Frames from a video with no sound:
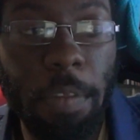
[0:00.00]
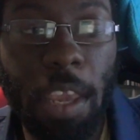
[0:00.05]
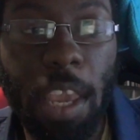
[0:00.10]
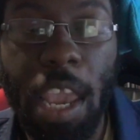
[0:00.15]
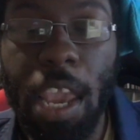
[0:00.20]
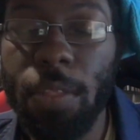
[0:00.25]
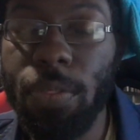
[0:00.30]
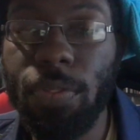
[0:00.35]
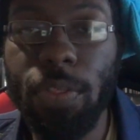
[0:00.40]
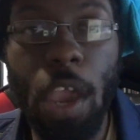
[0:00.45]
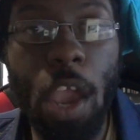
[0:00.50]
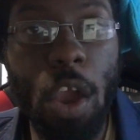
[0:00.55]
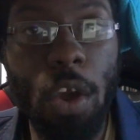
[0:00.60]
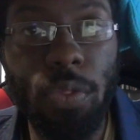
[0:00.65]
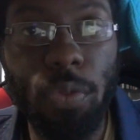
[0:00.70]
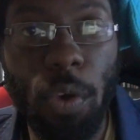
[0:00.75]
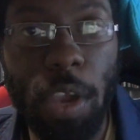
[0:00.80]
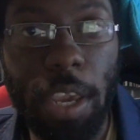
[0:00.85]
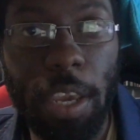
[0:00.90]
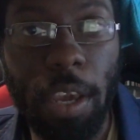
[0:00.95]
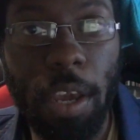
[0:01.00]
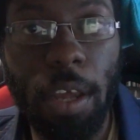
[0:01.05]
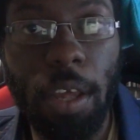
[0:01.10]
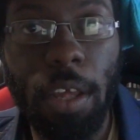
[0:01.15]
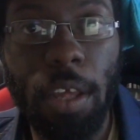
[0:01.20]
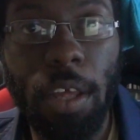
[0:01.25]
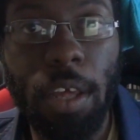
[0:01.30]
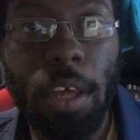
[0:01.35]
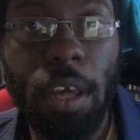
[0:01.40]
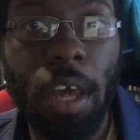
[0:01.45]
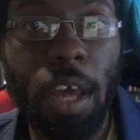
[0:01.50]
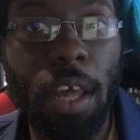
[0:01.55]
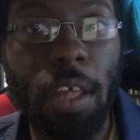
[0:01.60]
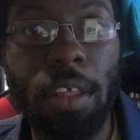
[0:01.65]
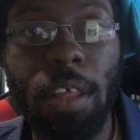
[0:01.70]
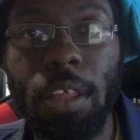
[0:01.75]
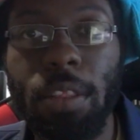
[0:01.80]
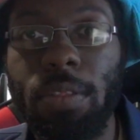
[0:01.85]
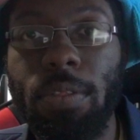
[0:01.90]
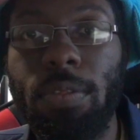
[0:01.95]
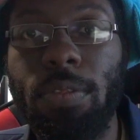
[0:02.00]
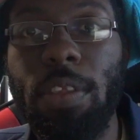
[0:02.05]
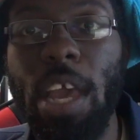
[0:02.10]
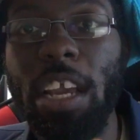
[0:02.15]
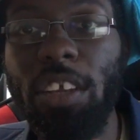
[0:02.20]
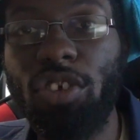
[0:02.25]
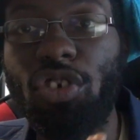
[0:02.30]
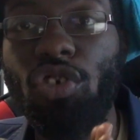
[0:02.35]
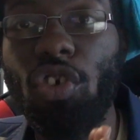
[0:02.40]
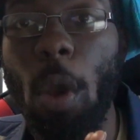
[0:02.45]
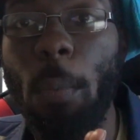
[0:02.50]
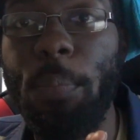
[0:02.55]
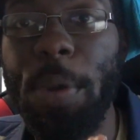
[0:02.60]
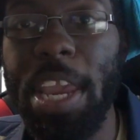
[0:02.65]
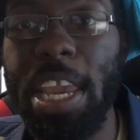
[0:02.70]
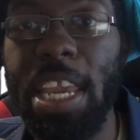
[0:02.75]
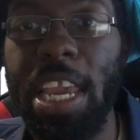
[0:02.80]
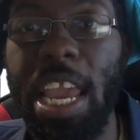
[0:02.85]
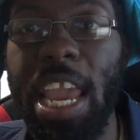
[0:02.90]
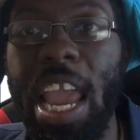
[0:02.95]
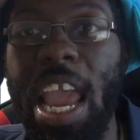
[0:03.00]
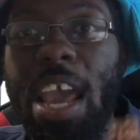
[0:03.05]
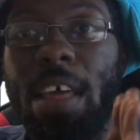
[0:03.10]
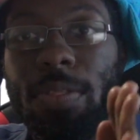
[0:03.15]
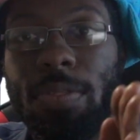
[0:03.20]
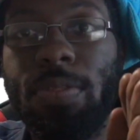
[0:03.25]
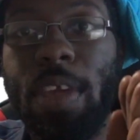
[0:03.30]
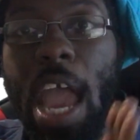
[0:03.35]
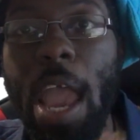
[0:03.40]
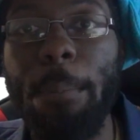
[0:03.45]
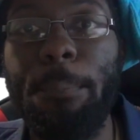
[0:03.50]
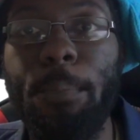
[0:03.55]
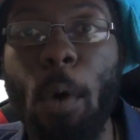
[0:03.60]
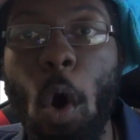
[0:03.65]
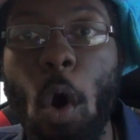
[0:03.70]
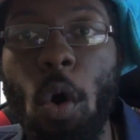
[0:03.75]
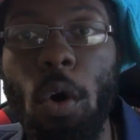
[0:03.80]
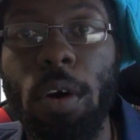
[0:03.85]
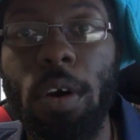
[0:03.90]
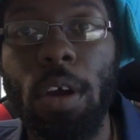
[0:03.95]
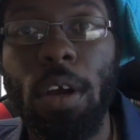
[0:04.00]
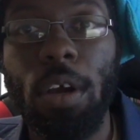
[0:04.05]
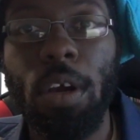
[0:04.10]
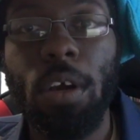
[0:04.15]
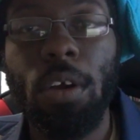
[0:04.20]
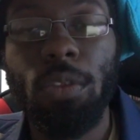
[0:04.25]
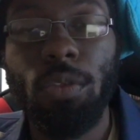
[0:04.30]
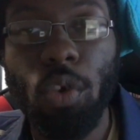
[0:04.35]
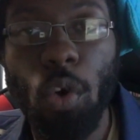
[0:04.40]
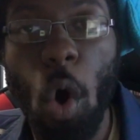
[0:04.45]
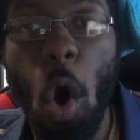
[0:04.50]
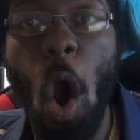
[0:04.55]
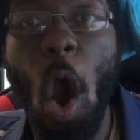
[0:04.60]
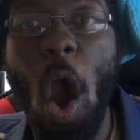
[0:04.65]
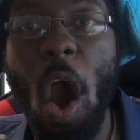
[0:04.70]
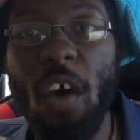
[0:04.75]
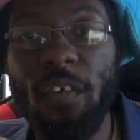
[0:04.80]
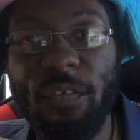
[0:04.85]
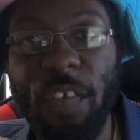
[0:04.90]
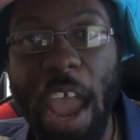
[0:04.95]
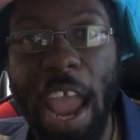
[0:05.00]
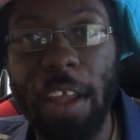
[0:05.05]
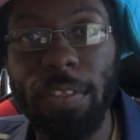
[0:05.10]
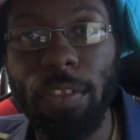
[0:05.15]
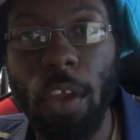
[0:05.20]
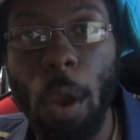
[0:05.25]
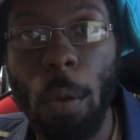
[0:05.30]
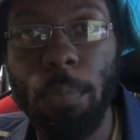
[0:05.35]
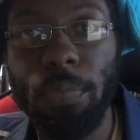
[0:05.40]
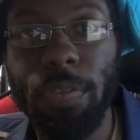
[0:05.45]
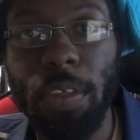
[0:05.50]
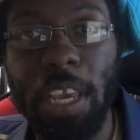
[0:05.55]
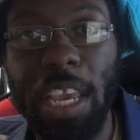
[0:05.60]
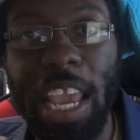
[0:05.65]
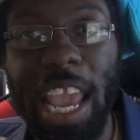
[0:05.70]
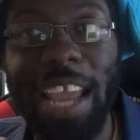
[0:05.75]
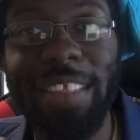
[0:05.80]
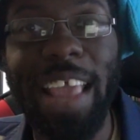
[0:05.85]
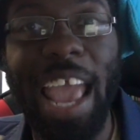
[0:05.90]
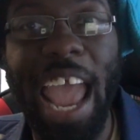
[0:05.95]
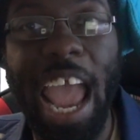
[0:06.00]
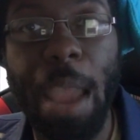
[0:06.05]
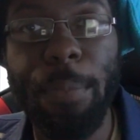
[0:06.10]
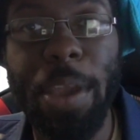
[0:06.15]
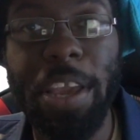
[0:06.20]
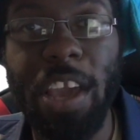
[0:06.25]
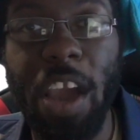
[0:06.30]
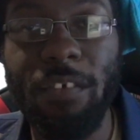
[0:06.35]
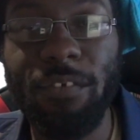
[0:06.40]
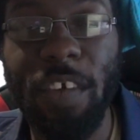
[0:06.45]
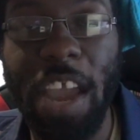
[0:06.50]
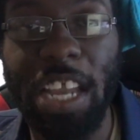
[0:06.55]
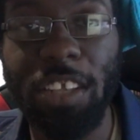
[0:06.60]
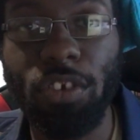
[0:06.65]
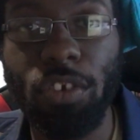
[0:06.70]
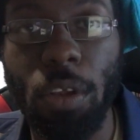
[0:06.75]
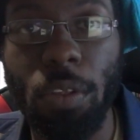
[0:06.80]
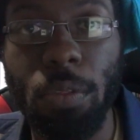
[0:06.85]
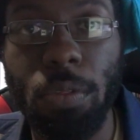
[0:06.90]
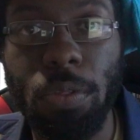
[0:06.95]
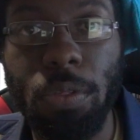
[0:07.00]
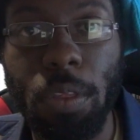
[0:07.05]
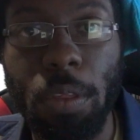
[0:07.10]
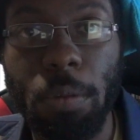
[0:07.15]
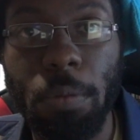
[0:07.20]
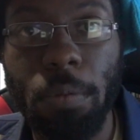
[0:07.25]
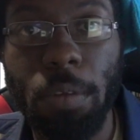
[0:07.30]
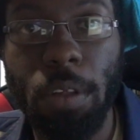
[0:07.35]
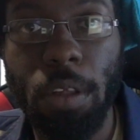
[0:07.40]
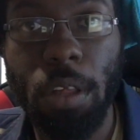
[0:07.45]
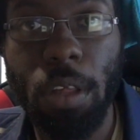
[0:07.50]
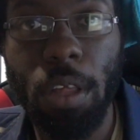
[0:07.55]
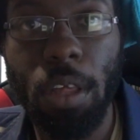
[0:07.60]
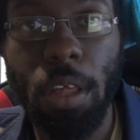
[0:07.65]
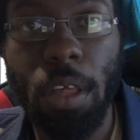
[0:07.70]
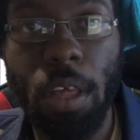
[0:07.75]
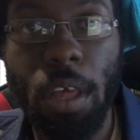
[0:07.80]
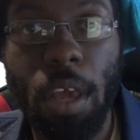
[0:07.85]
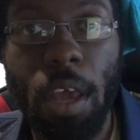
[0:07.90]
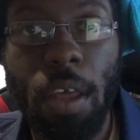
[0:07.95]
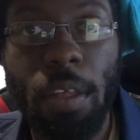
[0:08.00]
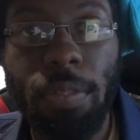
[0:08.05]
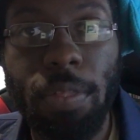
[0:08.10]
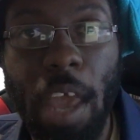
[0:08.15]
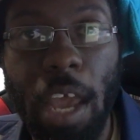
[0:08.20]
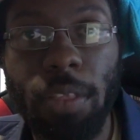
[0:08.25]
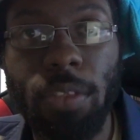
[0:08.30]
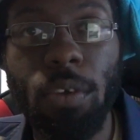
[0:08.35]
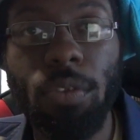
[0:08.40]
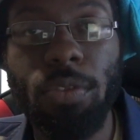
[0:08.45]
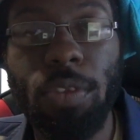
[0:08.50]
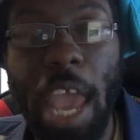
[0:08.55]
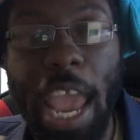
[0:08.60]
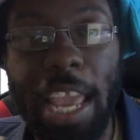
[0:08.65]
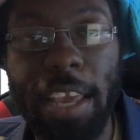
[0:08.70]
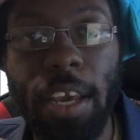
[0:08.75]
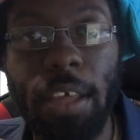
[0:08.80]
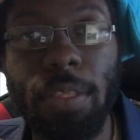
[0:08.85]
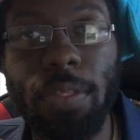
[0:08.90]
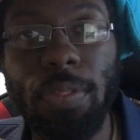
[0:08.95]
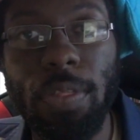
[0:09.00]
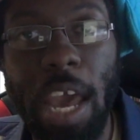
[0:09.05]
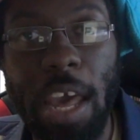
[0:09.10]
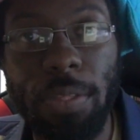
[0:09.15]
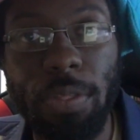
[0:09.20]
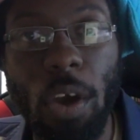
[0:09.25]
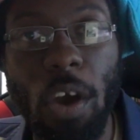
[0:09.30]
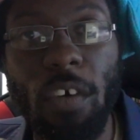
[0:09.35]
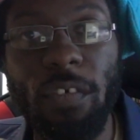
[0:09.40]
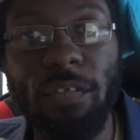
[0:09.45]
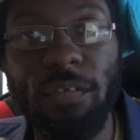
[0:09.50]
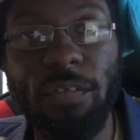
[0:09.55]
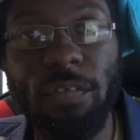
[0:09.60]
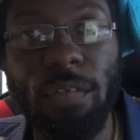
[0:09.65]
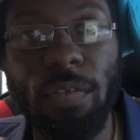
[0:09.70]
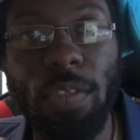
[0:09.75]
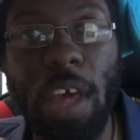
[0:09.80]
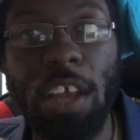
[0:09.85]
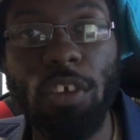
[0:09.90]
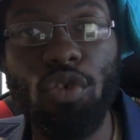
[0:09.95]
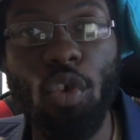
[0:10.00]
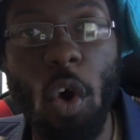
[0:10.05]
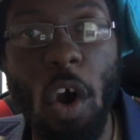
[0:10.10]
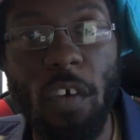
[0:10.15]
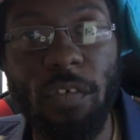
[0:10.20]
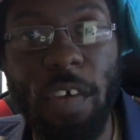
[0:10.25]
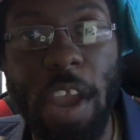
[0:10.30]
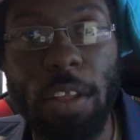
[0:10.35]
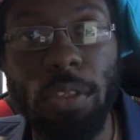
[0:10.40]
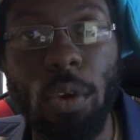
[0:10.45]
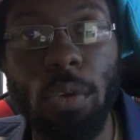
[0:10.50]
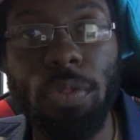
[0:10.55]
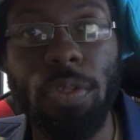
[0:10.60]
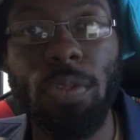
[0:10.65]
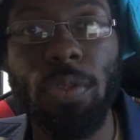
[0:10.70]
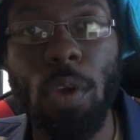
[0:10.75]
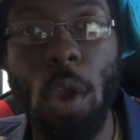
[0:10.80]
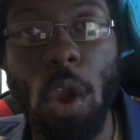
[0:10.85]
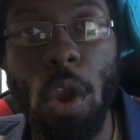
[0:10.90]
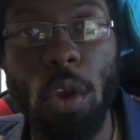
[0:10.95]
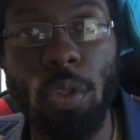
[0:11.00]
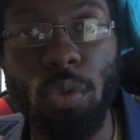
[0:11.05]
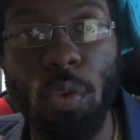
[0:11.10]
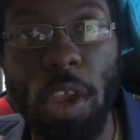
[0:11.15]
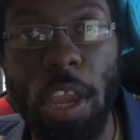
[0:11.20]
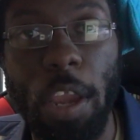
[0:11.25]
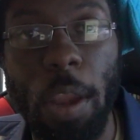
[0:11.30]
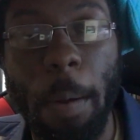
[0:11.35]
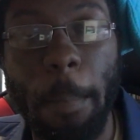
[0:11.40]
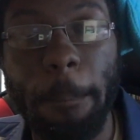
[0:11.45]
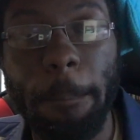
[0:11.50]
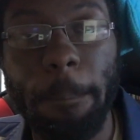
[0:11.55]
And seriously, this should be an example to all fandoms and anime conventions that to take sexual offenders seriously.